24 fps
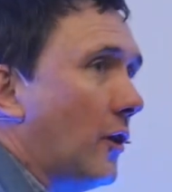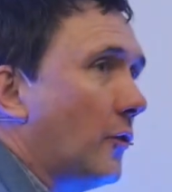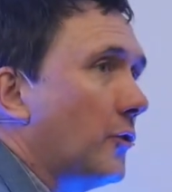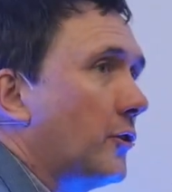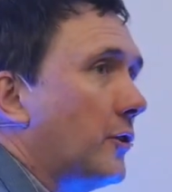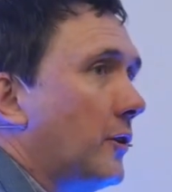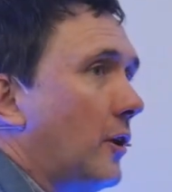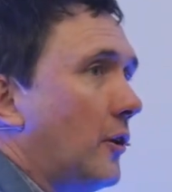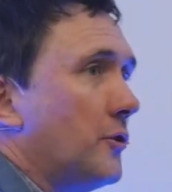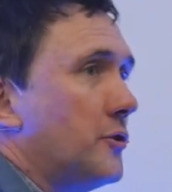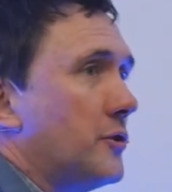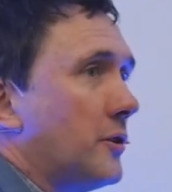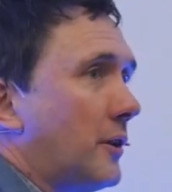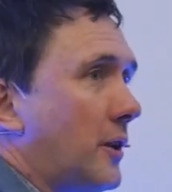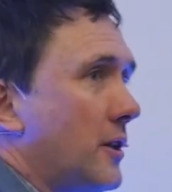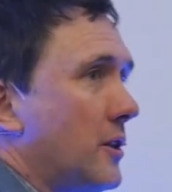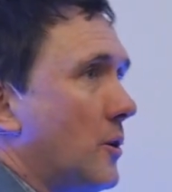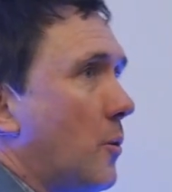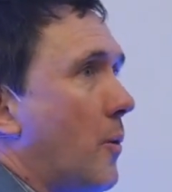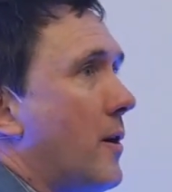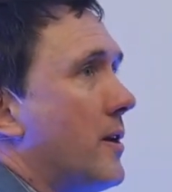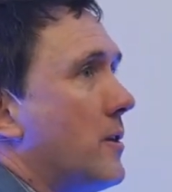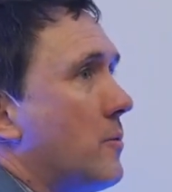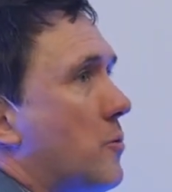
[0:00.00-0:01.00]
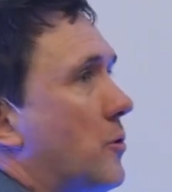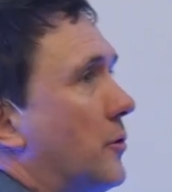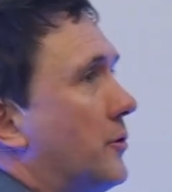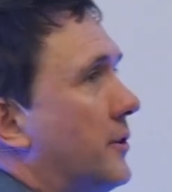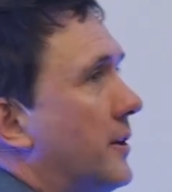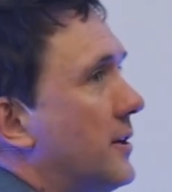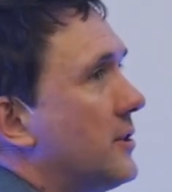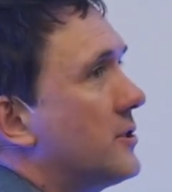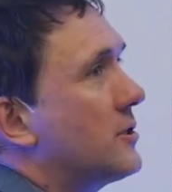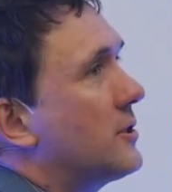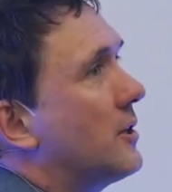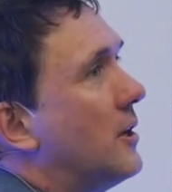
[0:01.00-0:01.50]
ontologically, the way the world
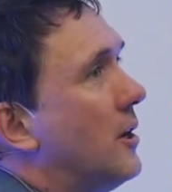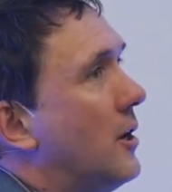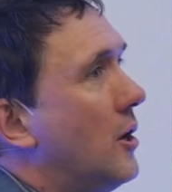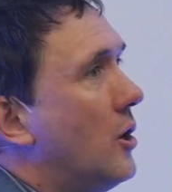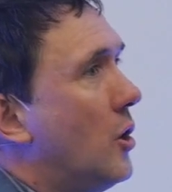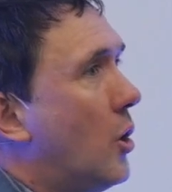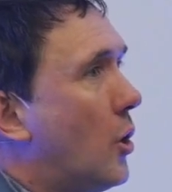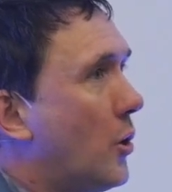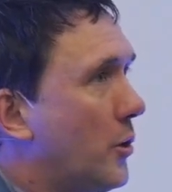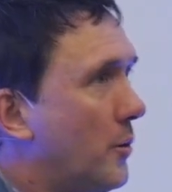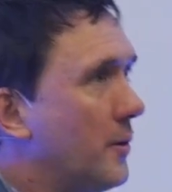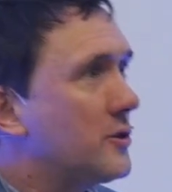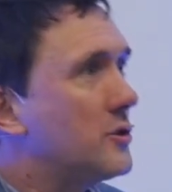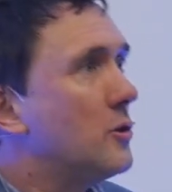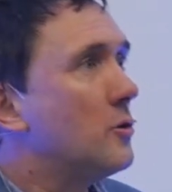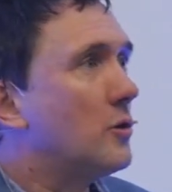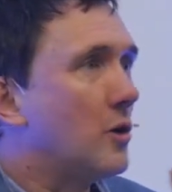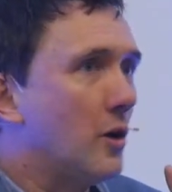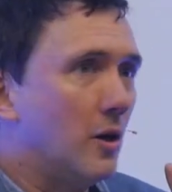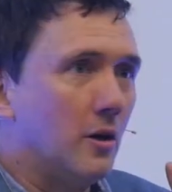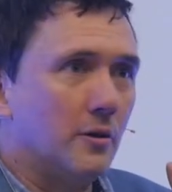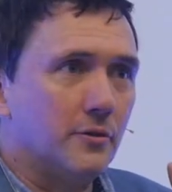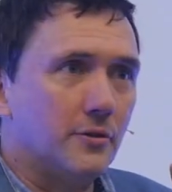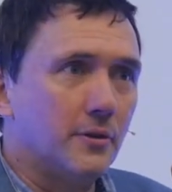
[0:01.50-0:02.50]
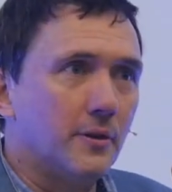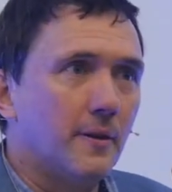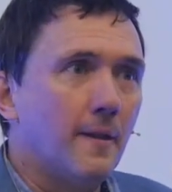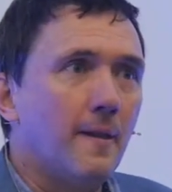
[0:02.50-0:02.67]
is, or there is no God.